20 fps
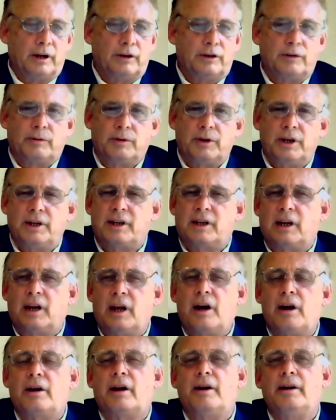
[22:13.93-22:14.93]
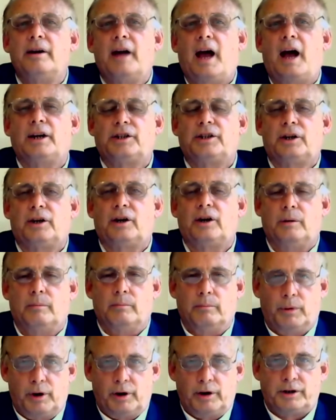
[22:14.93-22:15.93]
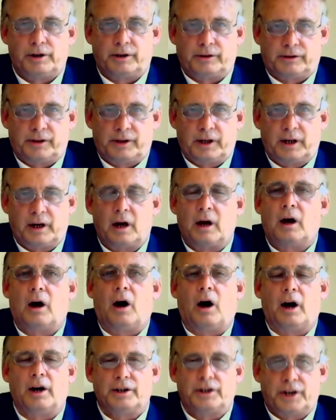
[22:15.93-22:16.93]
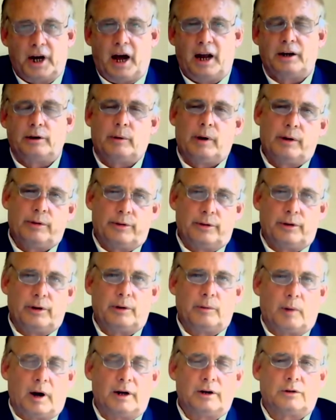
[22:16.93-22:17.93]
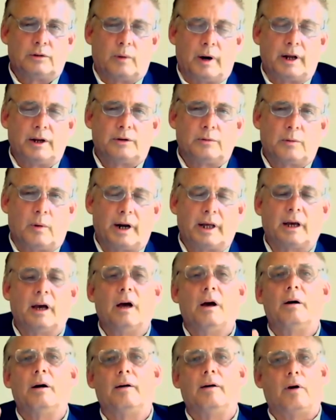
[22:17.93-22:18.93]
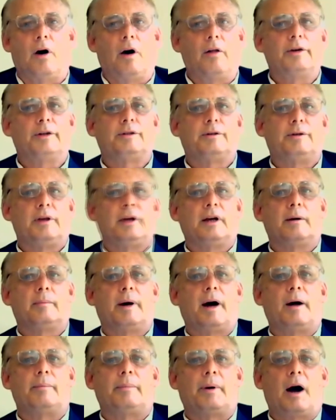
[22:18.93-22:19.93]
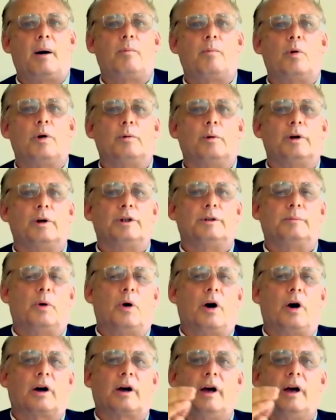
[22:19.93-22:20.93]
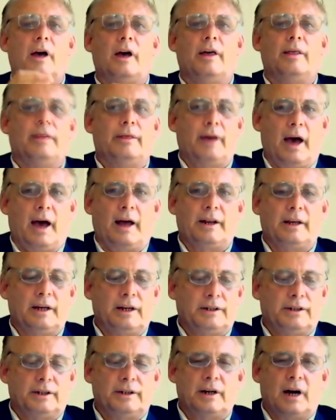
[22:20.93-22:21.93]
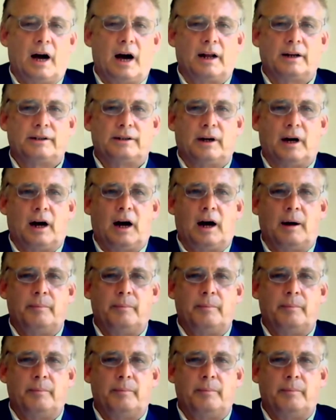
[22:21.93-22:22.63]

He declared a national emergency on January 31, 2020. Of all this thing about Bob Woodward's book that he did not,